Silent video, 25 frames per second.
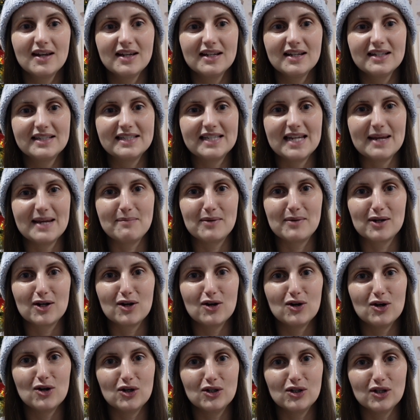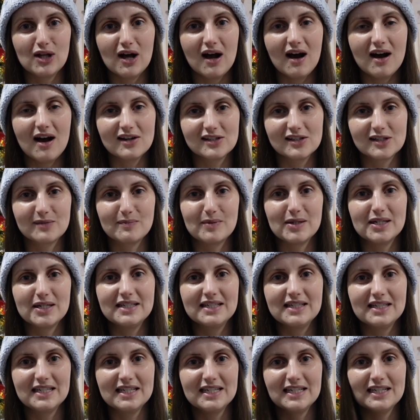typical
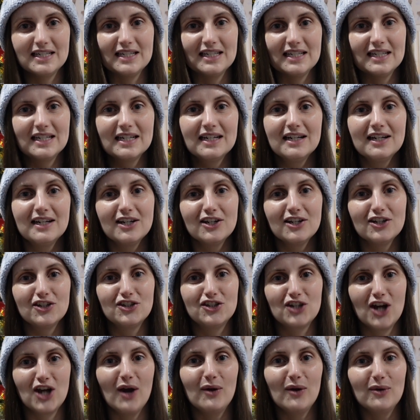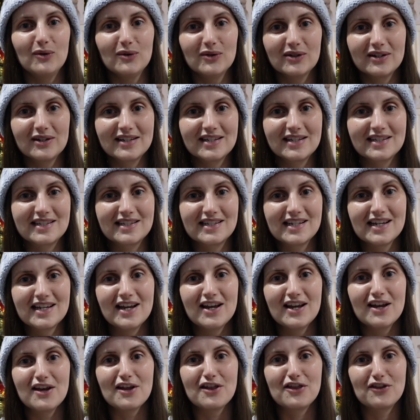husbandy jokes
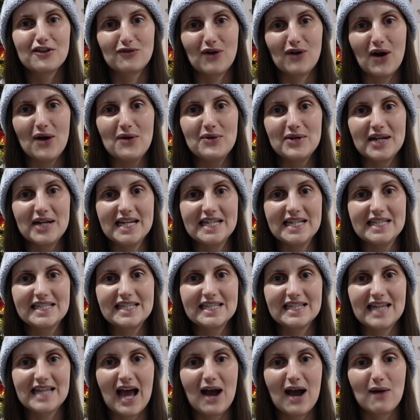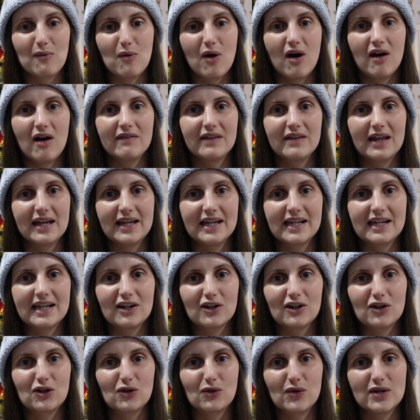thrown into that one,
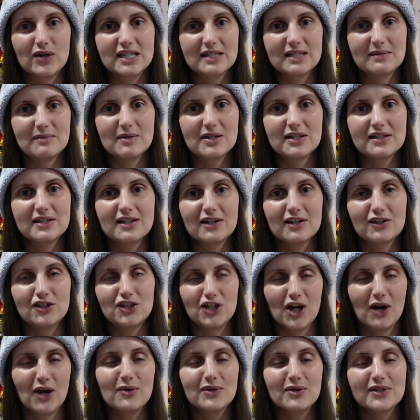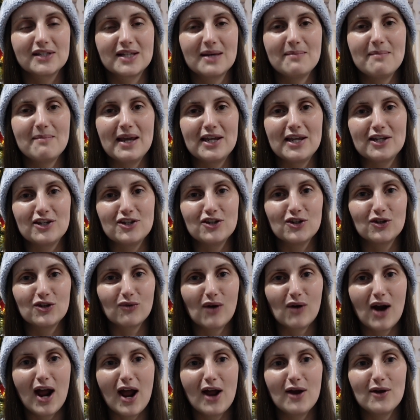like Christmas jokes that make you
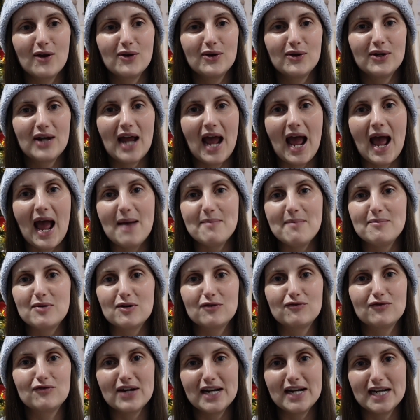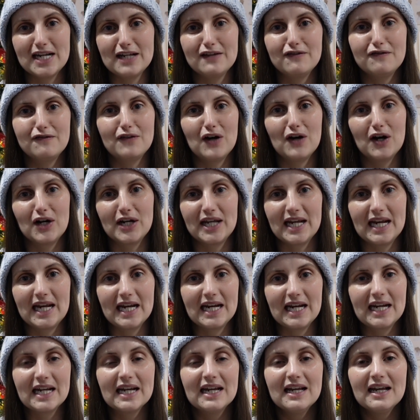groan, but really
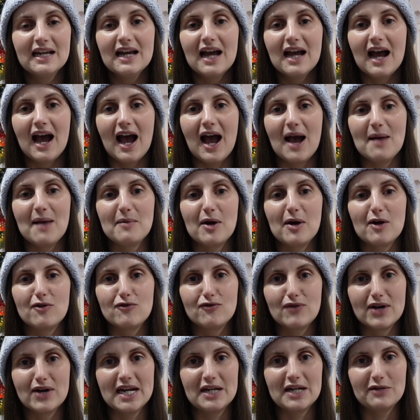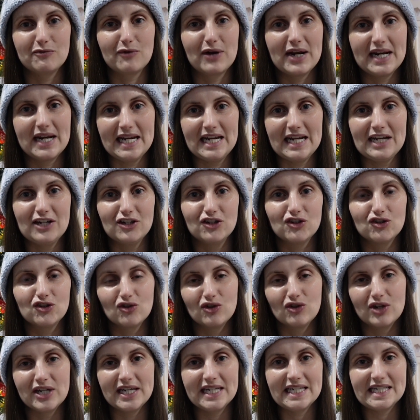funny. I really
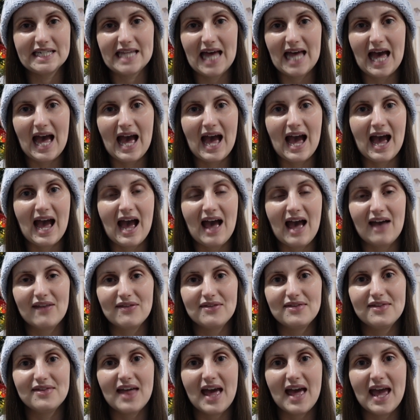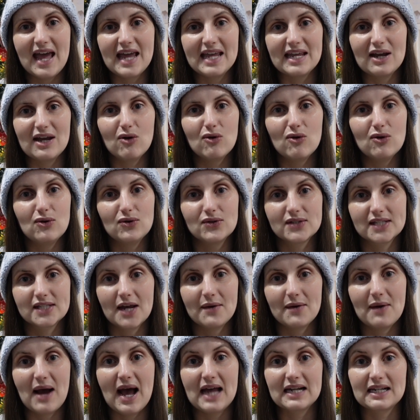enjoyed that. And they
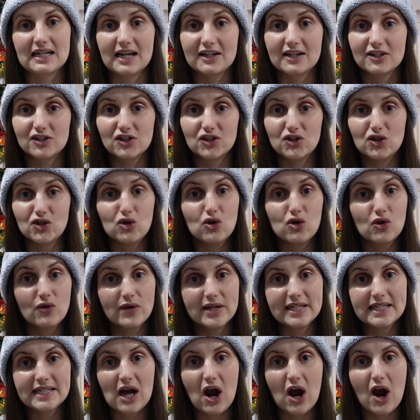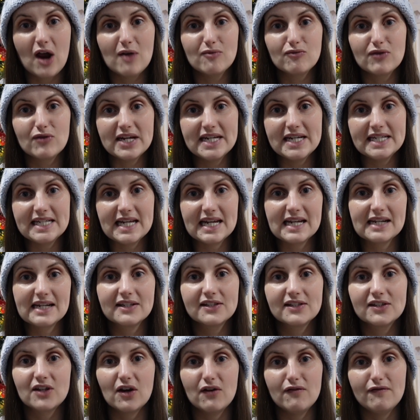also had like story time
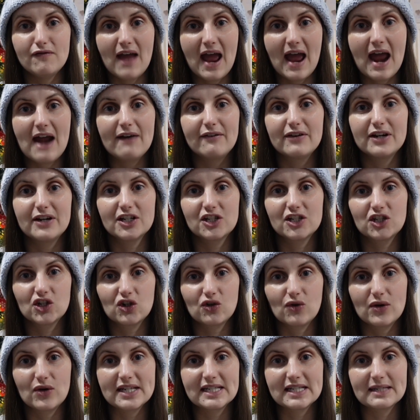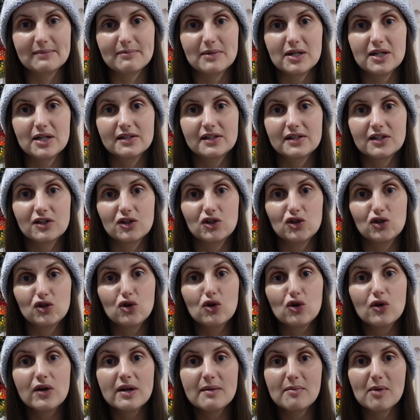reading, so various Christmas
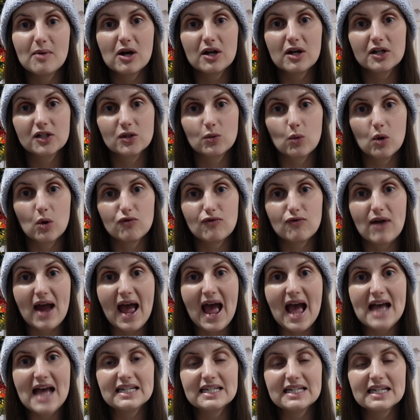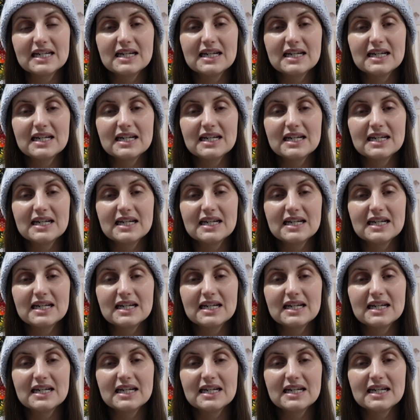storybooks were read